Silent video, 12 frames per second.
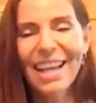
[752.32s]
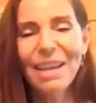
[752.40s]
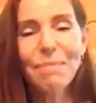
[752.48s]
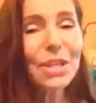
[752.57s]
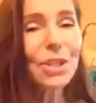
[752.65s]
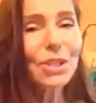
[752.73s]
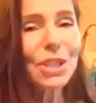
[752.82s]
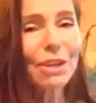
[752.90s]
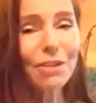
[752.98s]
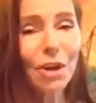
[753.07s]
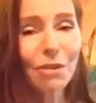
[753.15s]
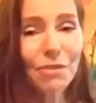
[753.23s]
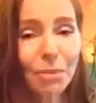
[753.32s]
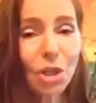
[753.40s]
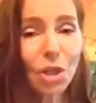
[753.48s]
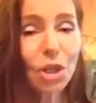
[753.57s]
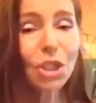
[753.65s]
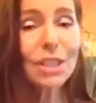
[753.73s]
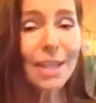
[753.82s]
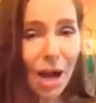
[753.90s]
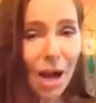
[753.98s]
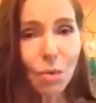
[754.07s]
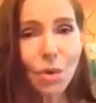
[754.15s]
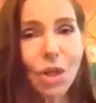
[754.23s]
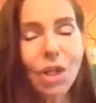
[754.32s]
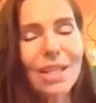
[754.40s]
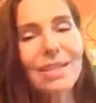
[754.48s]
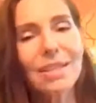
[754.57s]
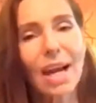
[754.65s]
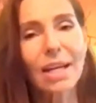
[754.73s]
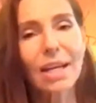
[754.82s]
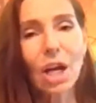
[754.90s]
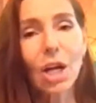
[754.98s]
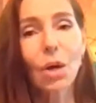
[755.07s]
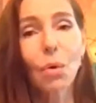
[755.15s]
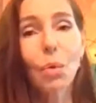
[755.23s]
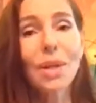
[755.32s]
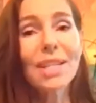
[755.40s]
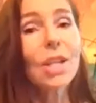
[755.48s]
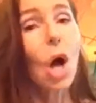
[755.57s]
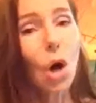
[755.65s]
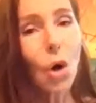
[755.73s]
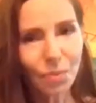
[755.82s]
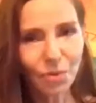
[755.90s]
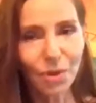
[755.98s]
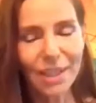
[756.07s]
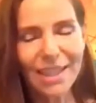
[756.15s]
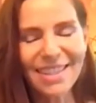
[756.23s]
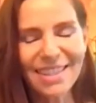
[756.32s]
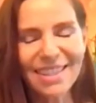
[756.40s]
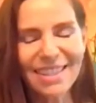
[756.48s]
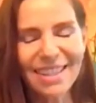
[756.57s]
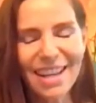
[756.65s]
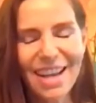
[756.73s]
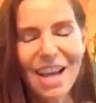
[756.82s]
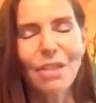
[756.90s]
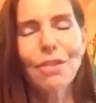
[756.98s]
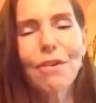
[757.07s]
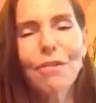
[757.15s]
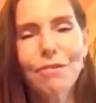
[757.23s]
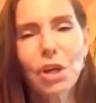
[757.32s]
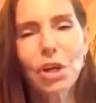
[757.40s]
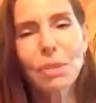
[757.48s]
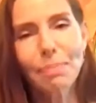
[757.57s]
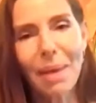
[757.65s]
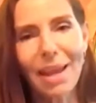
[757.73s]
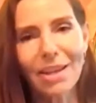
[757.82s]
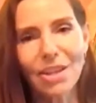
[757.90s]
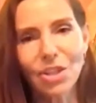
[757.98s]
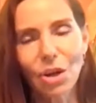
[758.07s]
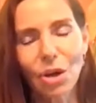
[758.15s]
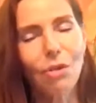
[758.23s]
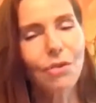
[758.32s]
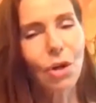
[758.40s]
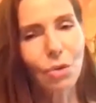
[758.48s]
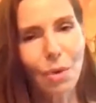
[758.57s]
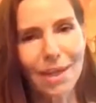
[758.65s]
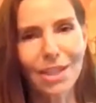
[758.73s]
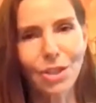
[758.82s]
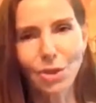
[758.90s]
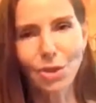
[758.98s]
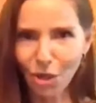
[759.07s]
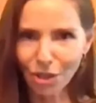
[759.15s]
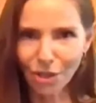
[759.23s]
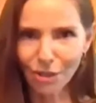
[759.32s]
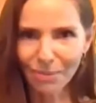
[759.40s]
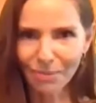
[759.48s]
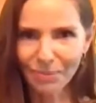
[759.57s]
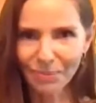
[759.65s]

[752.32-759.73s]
And make yourself comfortable, because now we're going to start what is hopefully the first page of your gratitude journal.